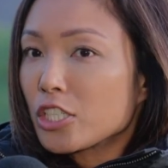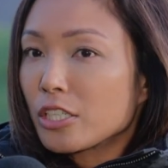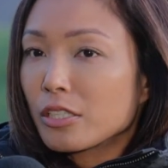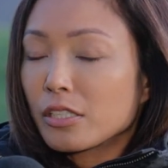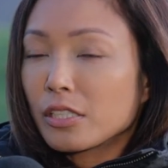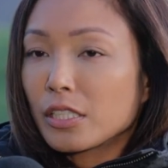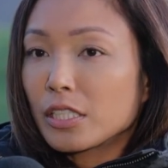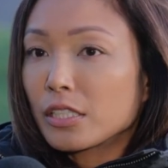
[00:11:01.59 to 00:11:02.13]

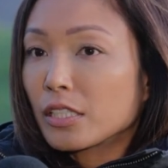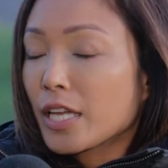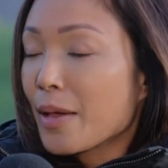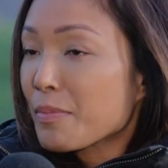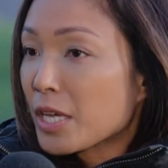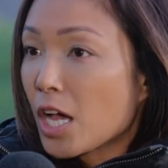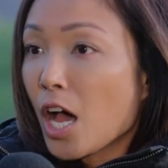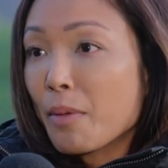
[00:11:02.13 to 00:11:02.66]
she kept
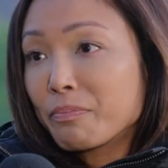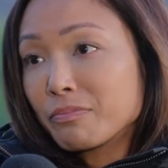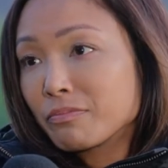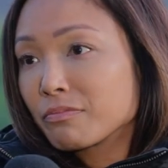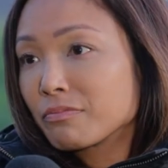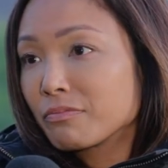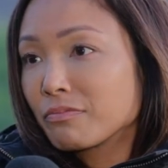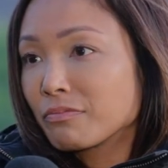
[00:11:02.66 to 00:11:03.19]
me calm
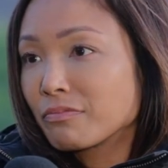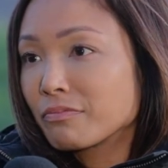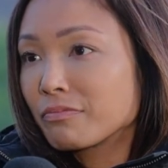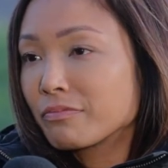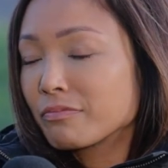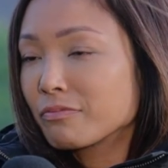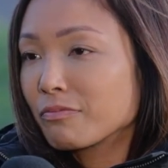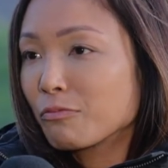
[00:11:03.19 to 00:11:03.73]

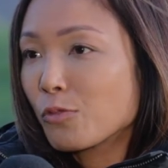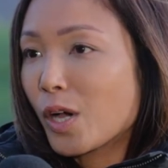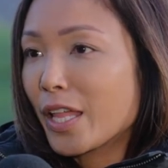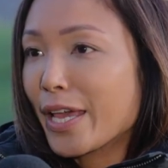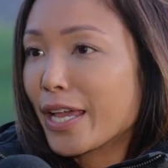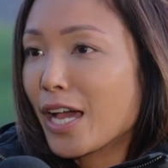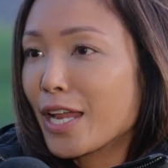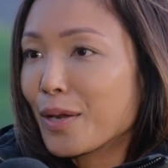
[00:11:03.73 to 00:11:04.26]
while
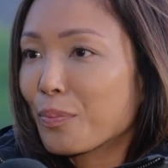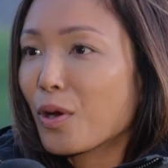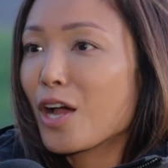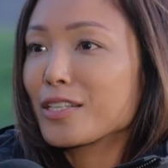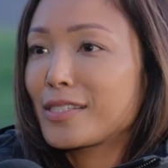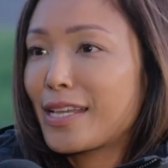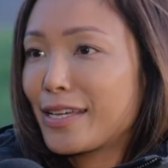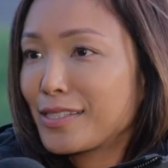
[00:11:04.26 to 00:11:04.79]
I kind of
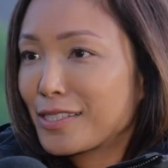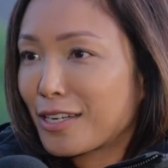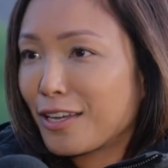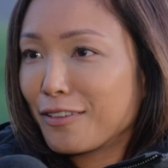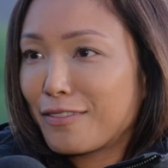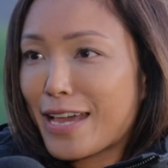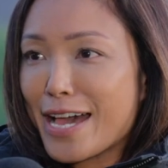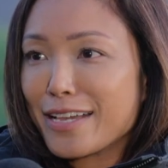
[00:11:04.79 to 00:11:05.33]
processed
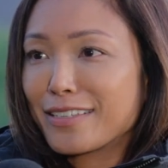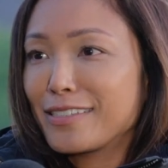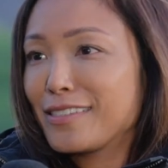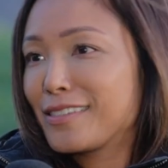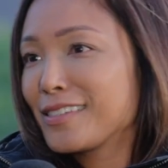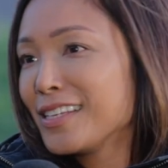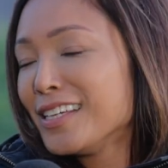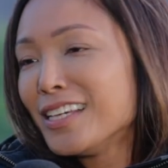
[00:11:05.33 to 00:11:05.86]
all of that,
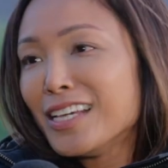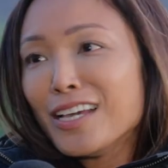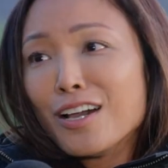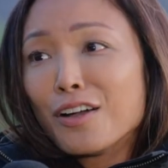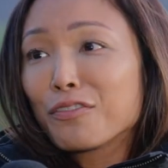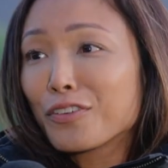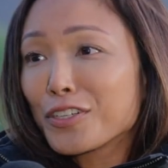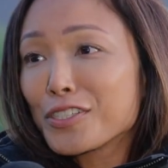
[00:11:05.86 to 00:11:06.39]
because
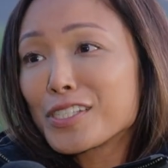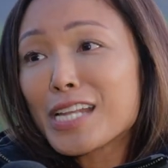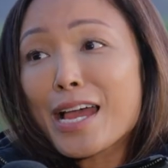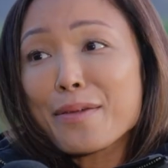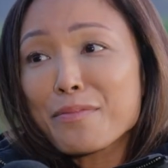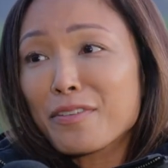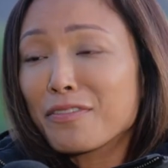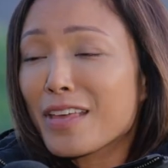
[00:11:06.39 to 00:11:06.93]
first
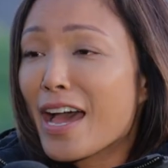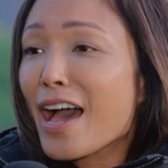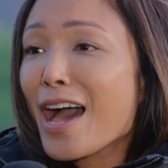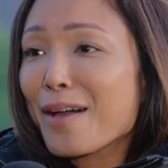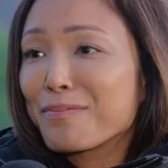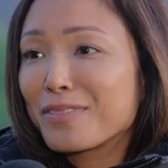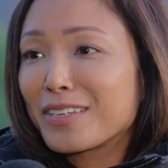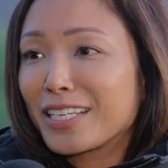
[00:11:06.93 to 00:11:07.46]
time of that
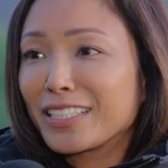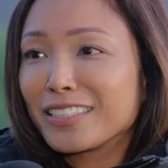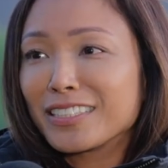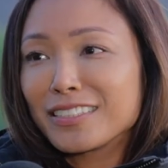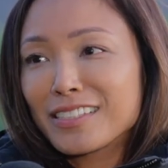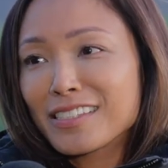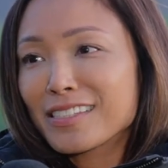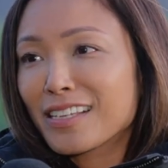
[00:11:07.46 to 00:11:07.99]
happening,
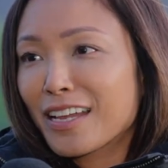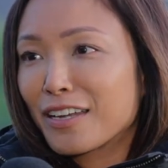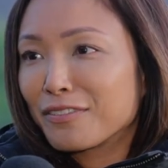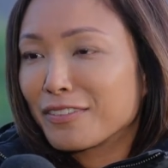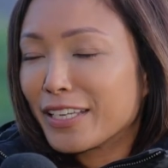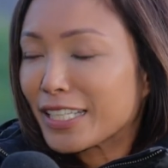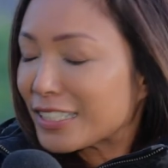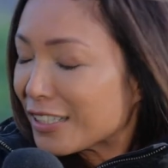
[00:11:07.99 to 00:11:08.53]
that's kind of
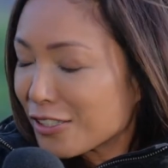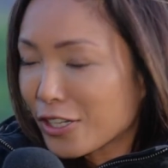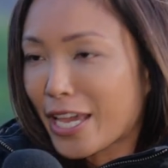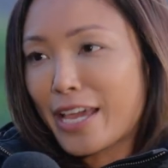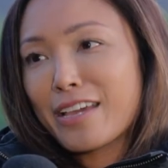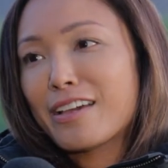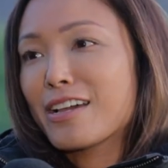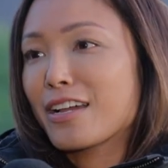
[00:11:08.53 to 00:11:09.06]
like, okay,
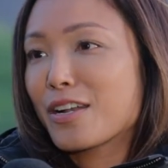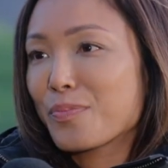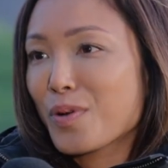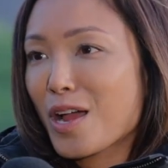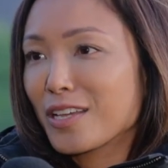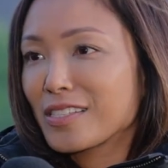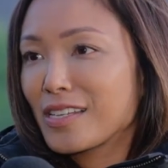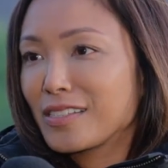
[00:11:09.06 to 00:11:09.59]
I got to
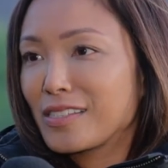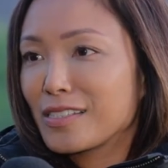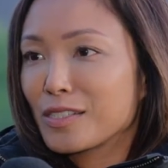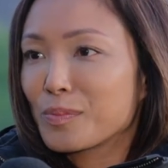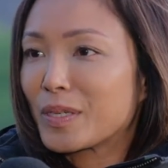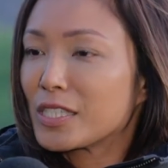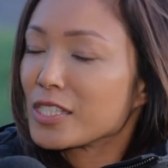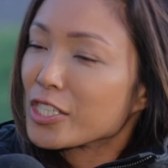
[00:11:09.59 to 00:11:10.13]
process this.
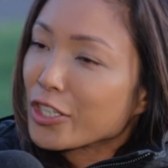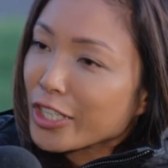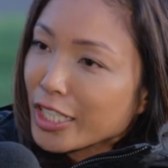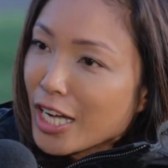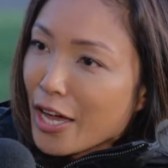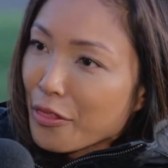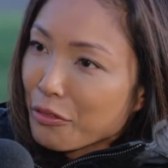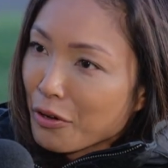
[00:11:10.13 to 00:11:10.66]
My steering
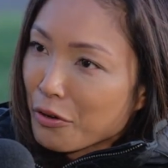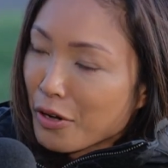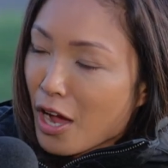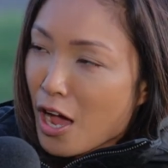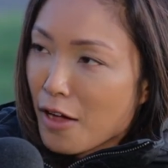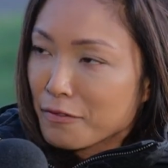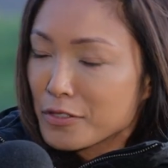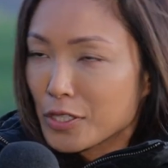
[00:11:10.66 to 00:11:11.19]
got thrown
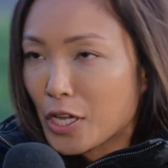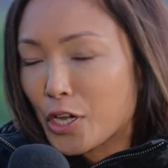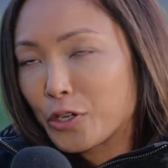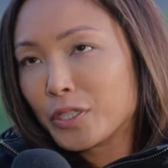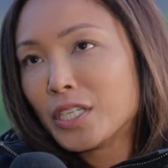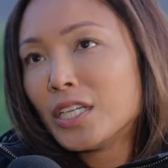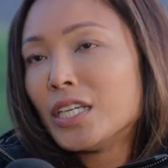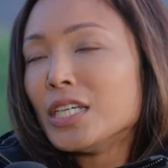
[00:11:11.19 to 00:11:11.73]
off, so,
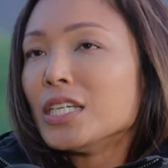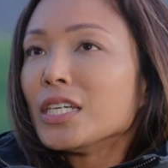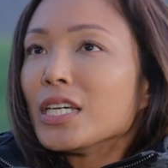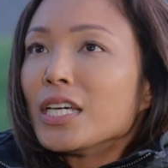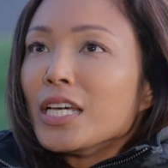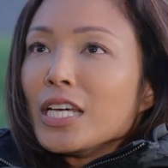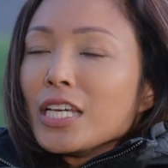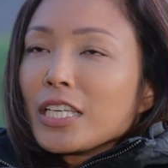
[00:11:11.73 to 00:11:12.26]

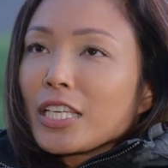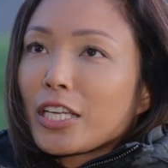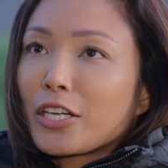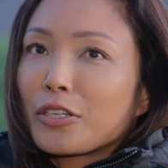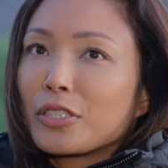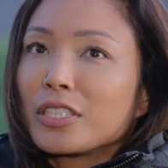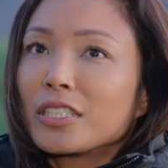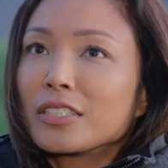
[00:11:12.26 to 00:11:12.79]
you know,